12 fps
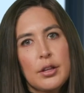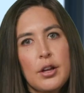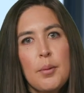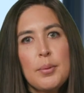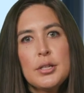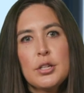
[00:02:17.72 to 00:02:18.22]
The
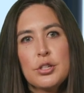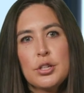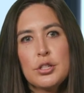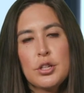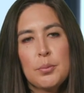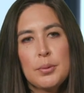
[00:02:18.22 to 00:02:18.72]
competition
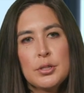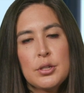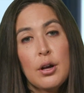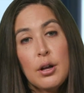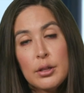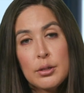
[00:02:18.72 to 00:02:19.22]
is open to
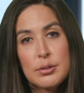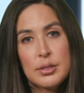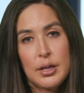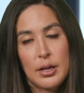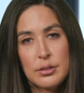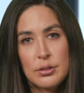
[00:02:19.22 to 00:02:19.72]
all
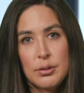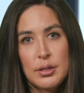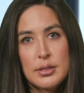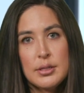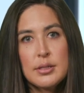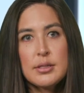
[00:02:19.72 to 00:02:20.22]
UCI
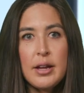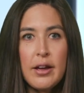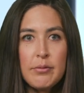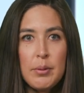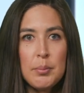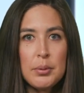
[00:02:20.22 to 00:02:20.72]
students,
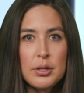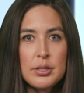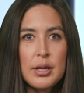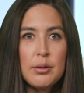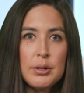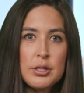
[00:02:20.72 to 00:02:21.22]
staff members,
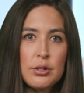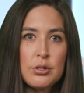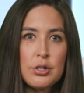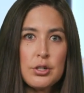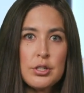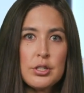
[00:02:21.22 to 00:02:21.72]
and
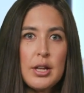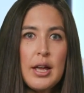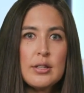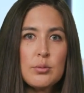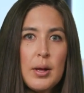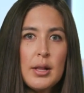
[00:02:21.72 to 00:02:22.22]
researchers,
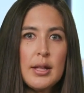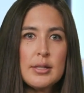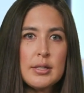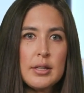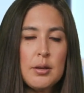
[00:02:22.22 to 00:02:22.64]
as well as the